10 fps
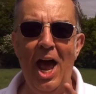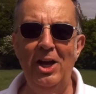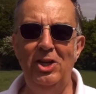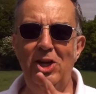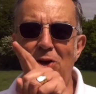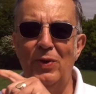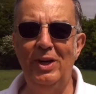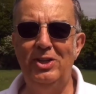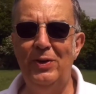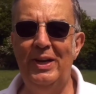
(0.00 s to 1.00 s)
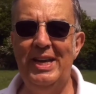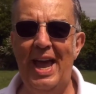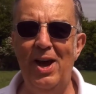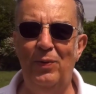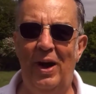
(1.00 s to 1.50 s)
and you will do it
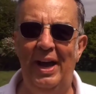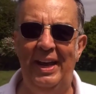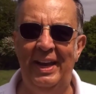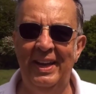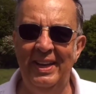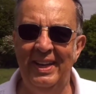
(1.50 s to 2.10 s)
our way.